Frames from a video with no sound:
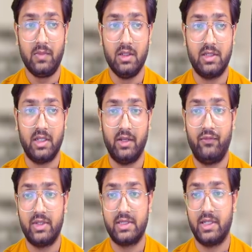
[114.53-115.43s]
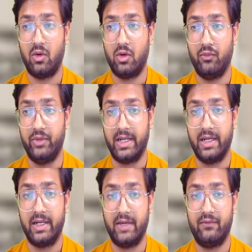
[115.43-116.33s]
See, if we see on a weekly
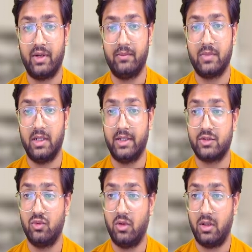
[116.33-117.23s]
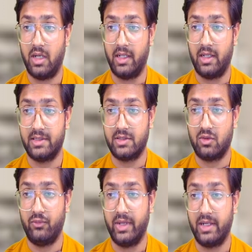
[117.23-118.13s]
time frame, let's do analysis on
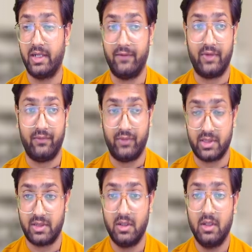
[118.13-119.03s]
weekly time frame first.